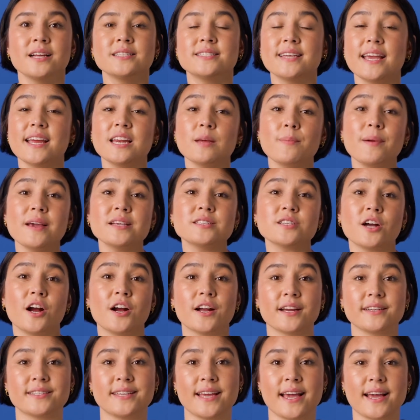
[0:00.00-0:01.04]
Database
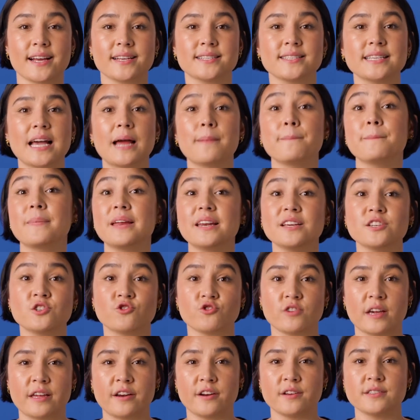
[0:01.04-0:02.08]
architects,
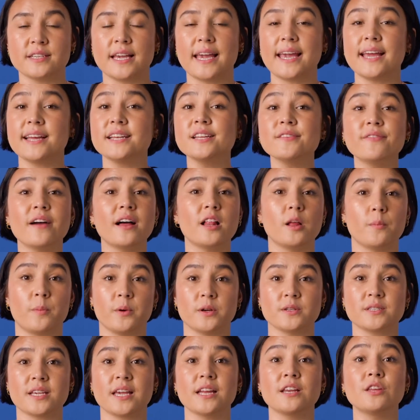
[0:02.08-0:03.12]
administrators, and
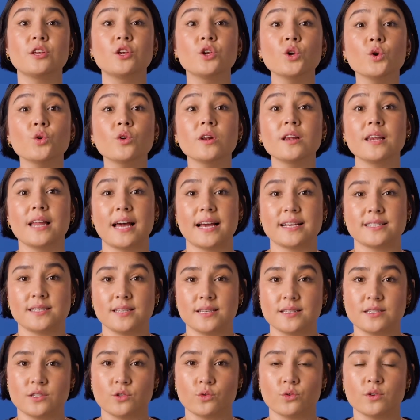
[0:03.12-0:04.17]
developers can utilize
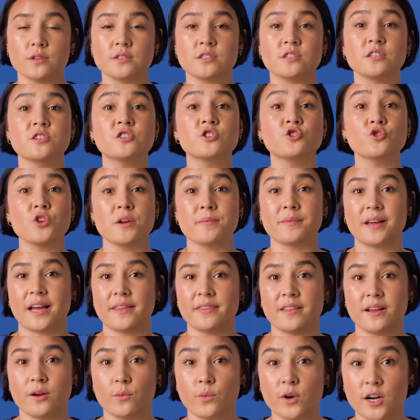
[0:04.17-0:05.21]
these tools to
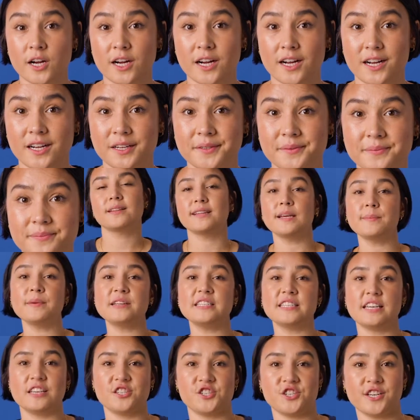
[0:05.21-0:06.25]
streamline their work.
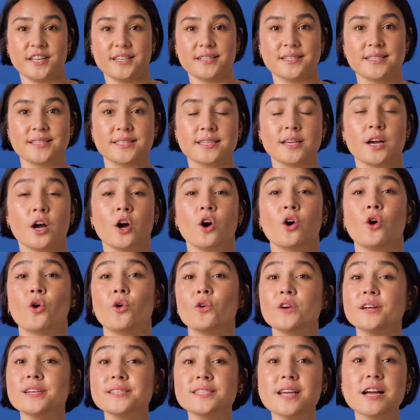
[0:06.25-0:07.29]
Limitations.
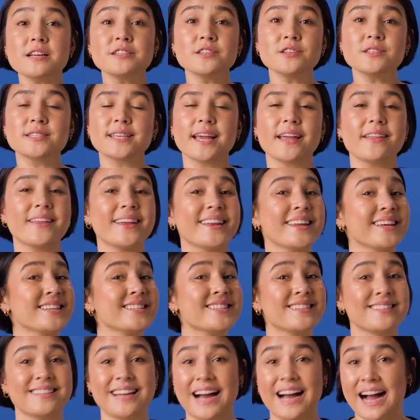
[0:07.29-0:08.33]
Horizontal scaling
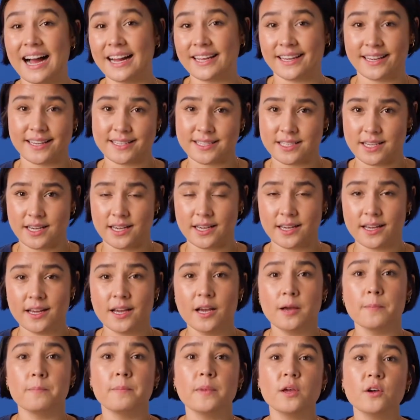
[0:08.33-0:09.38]
is not easy.
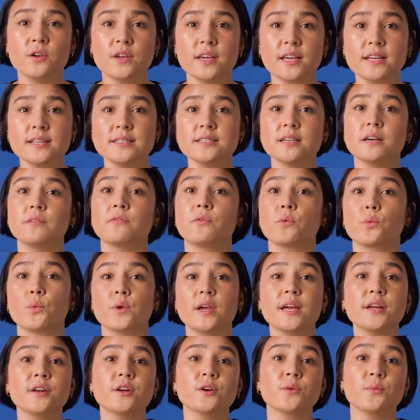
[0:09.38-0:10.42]
Millions of
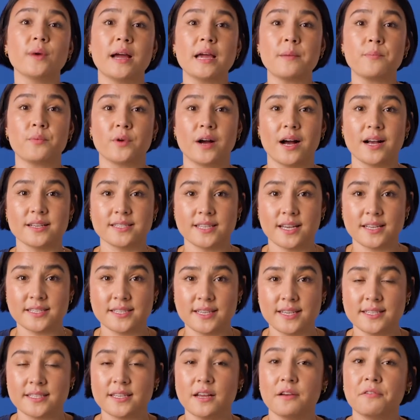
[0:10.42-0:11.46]
read-or-write
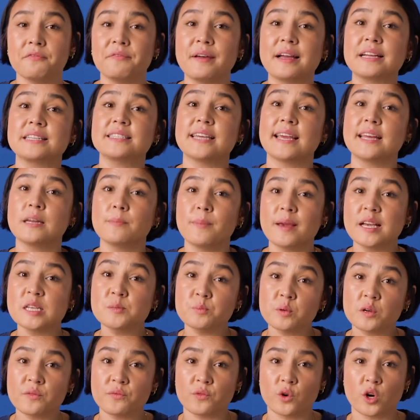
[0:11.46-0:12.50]
processes affect database
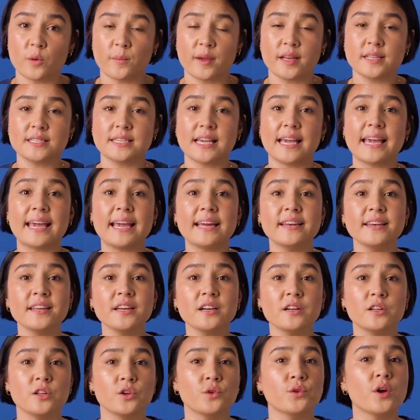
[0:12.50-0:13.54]
performance and
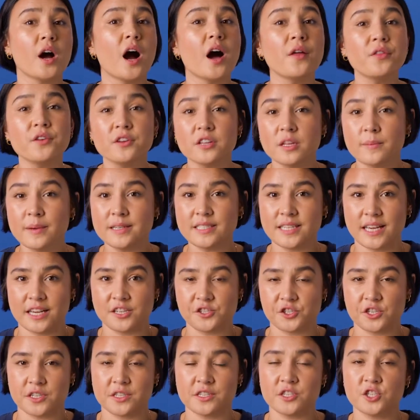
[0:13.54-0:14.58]
include other
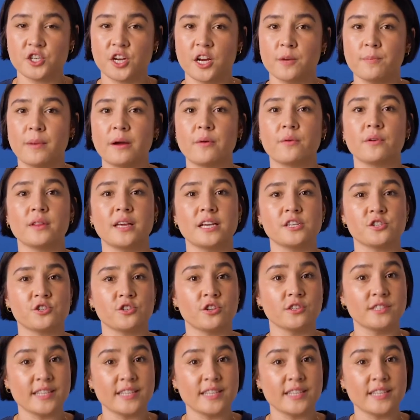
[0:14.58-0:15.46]
limitations shared by relational